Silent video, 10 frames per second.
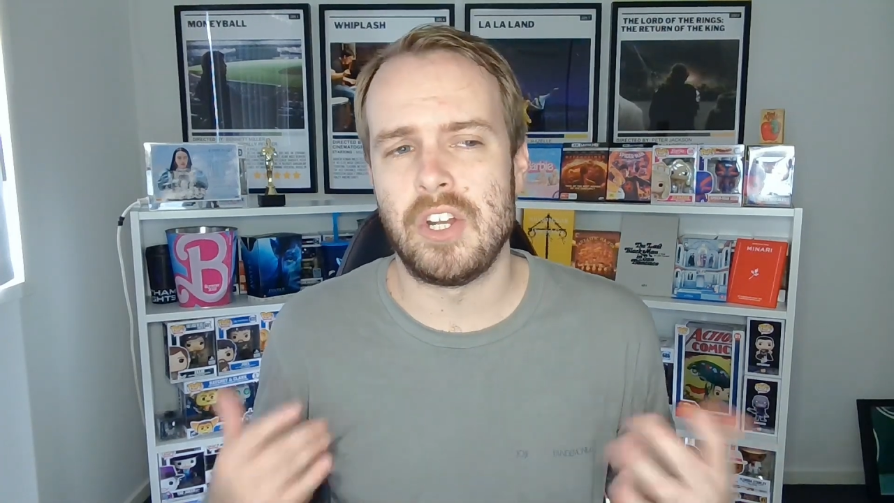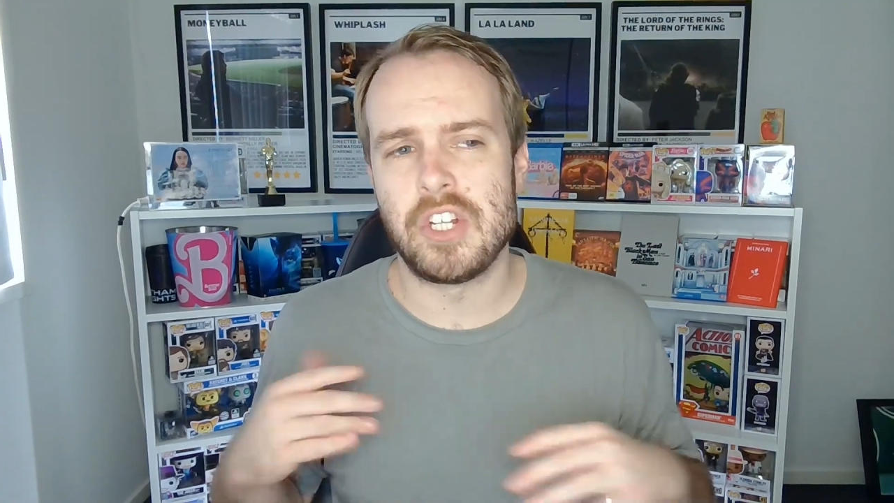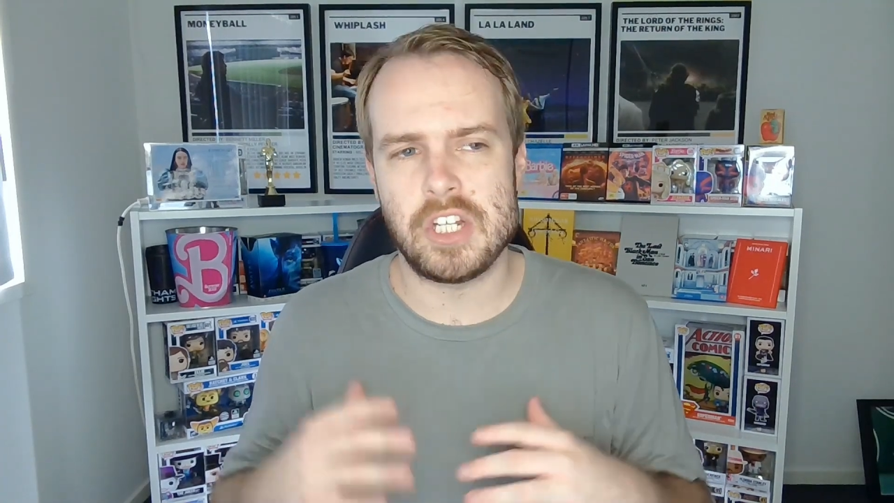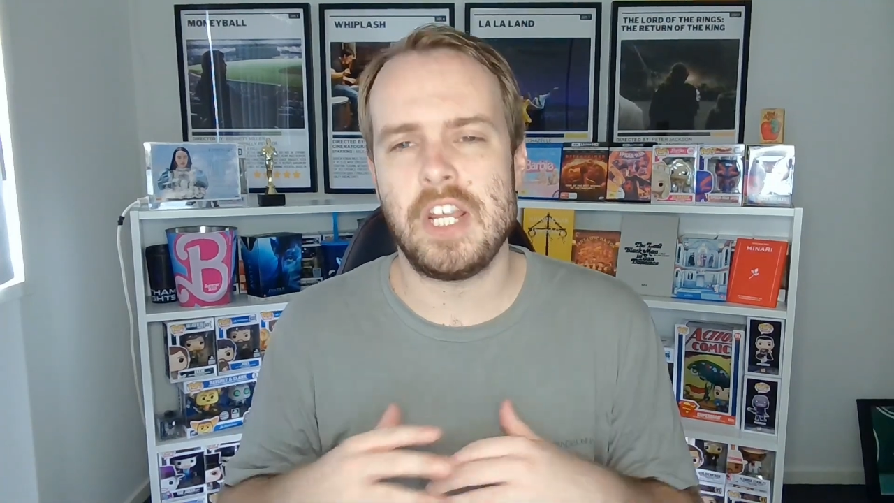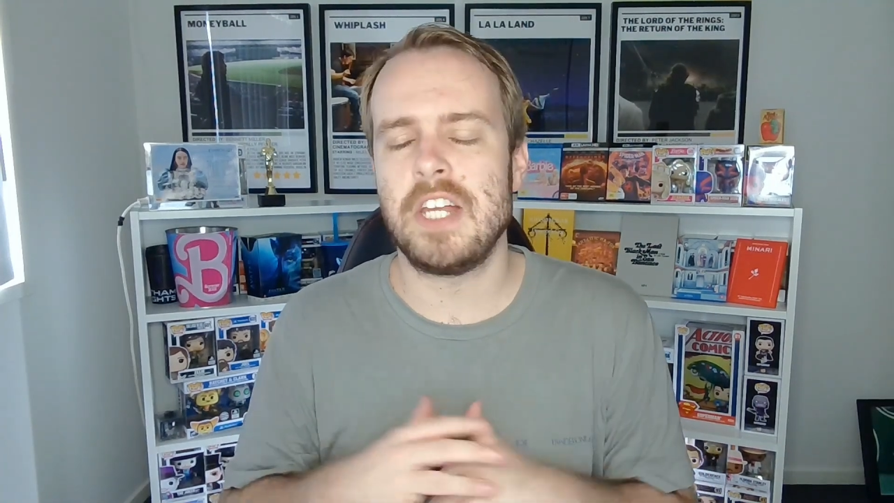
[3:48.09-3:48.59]

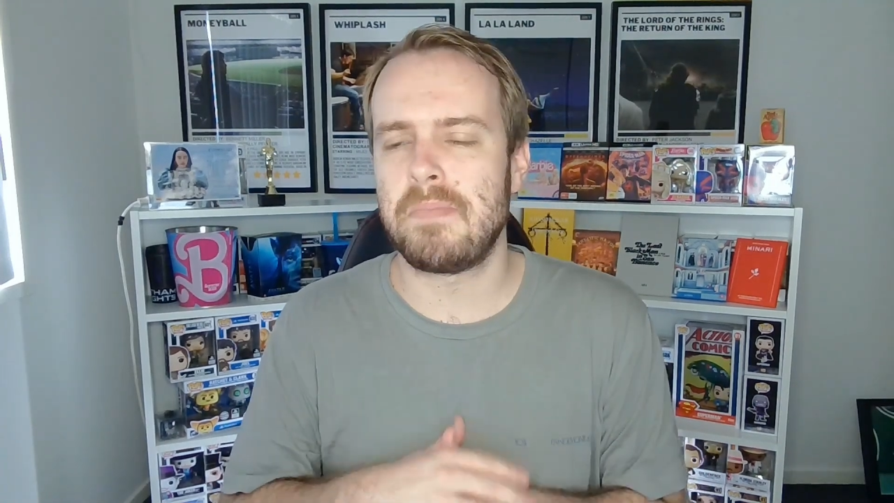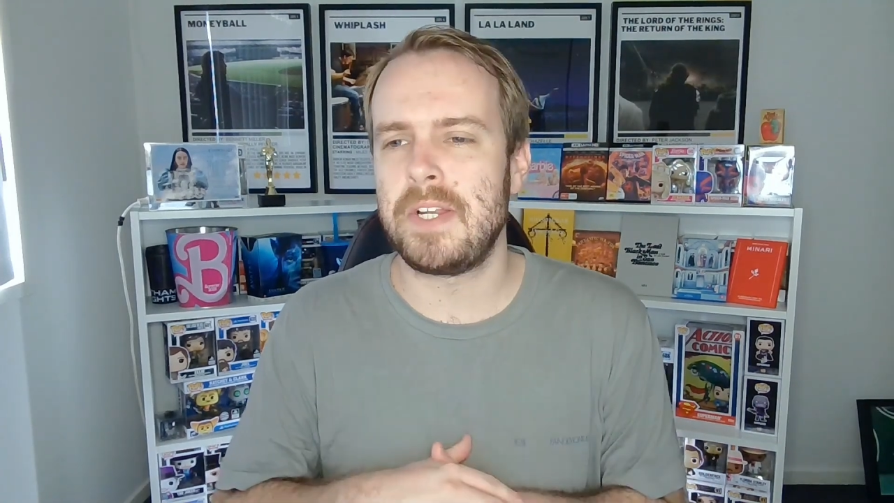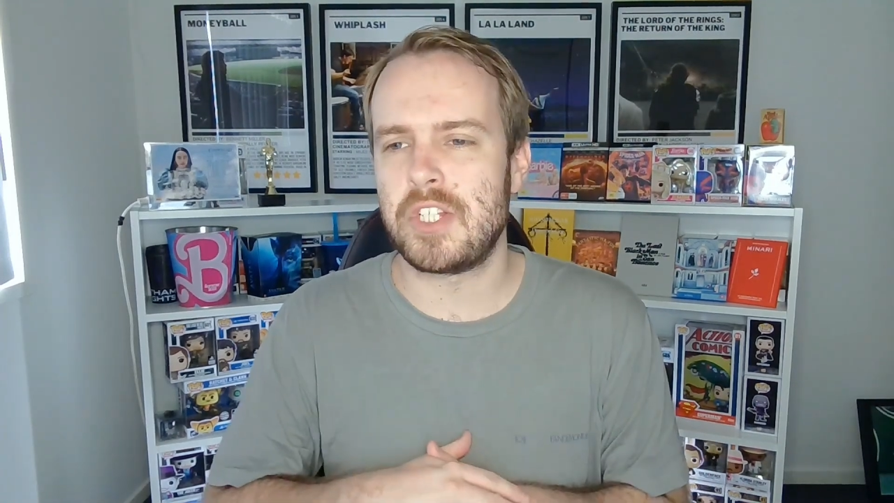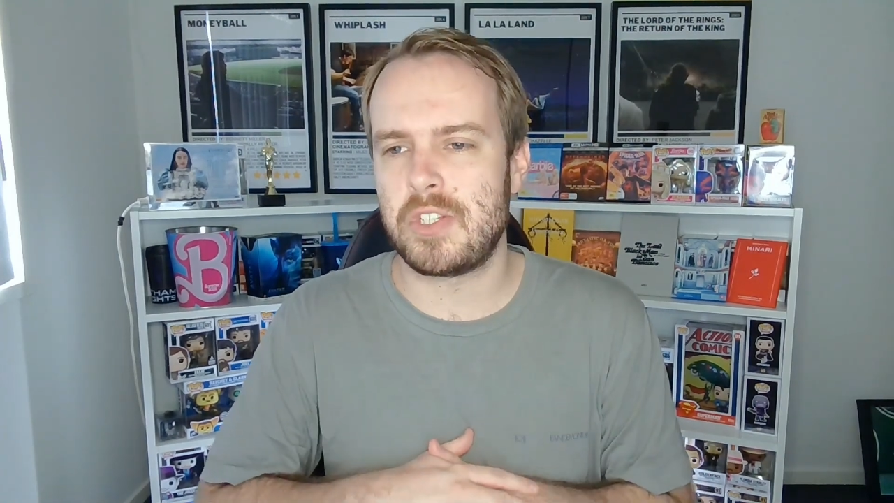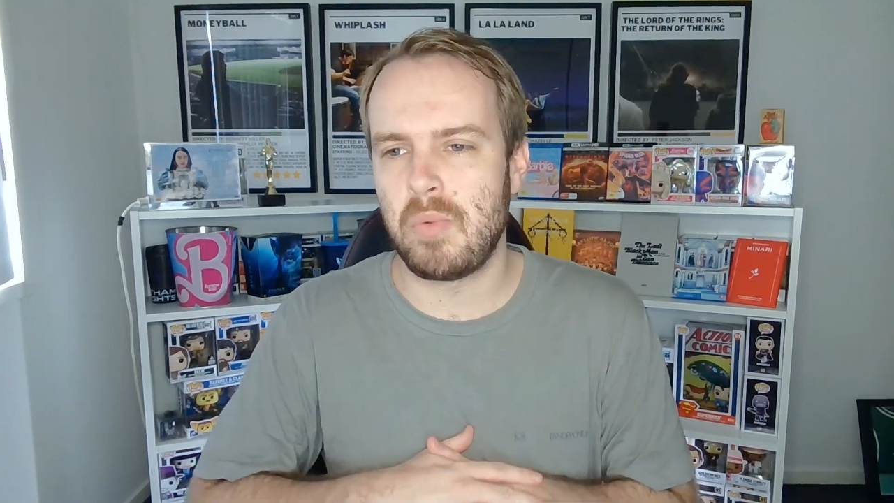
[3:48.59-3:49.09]
She has been
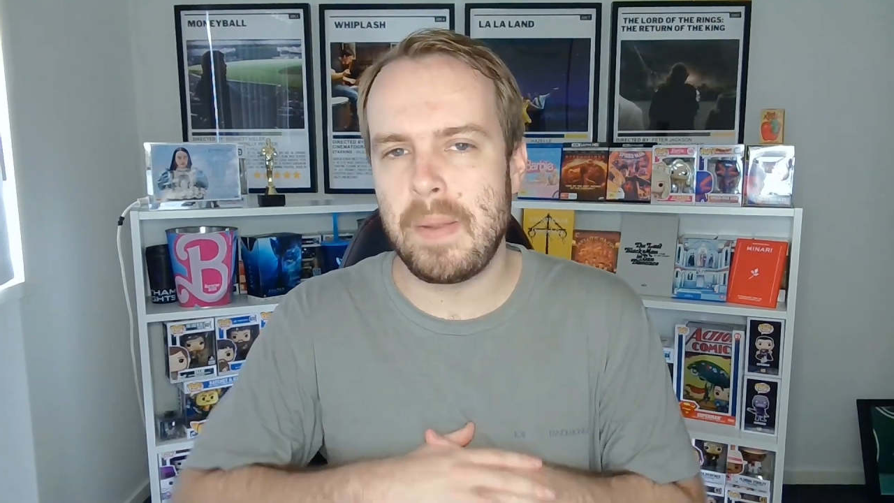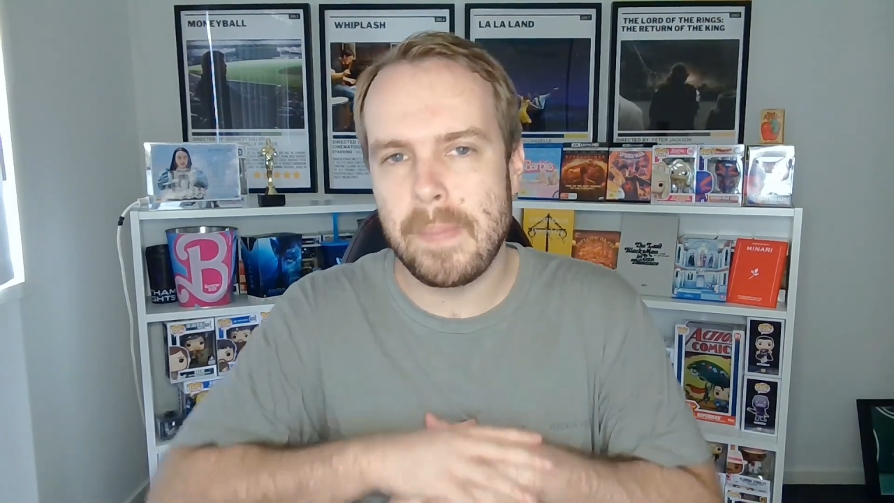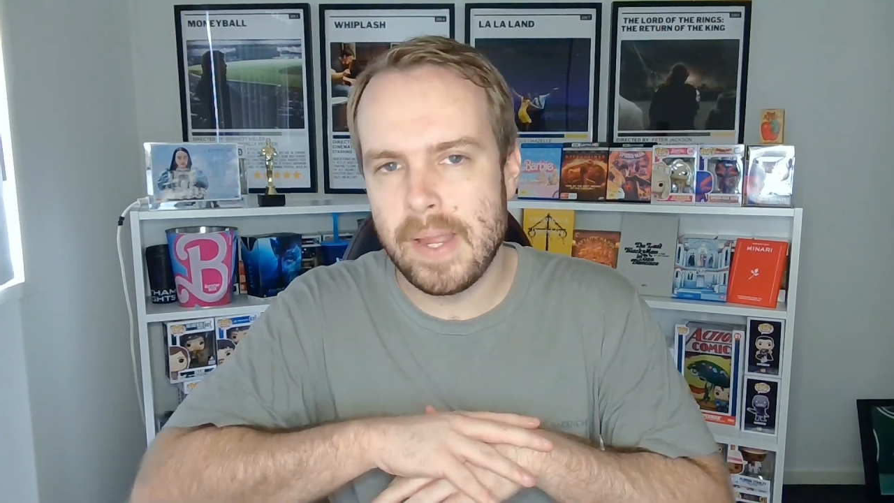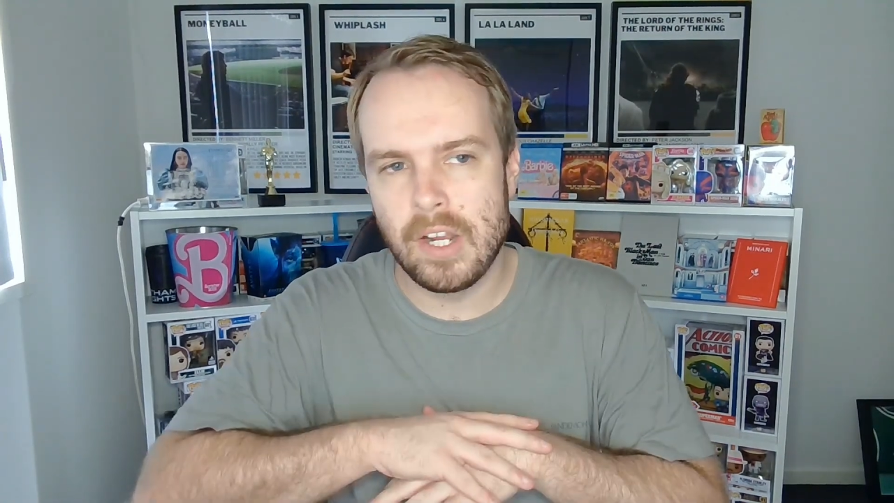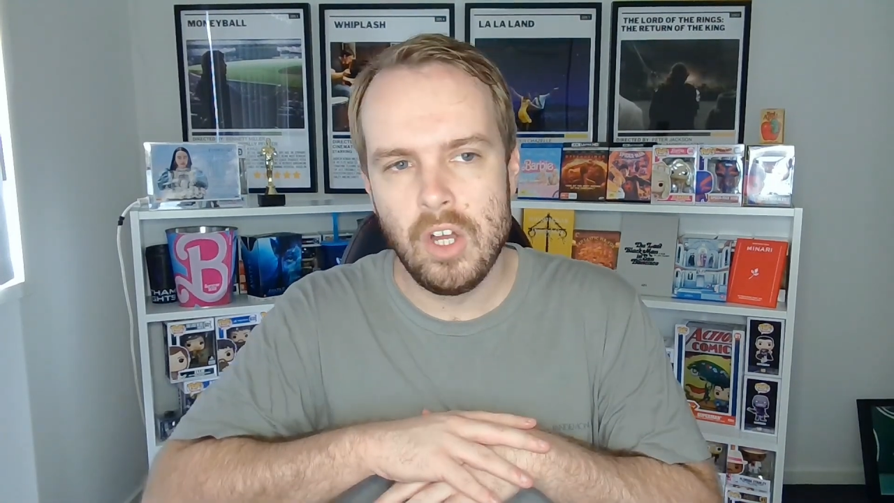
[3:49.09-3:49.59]

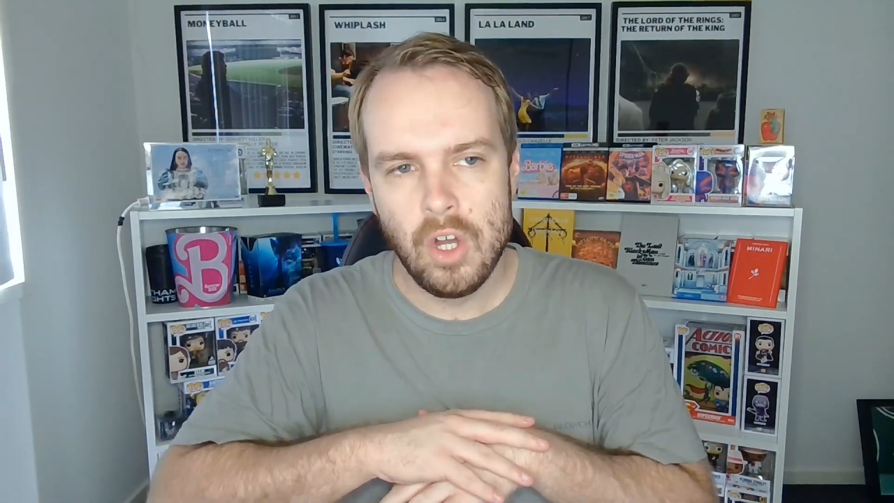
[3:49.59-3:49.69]
sweeping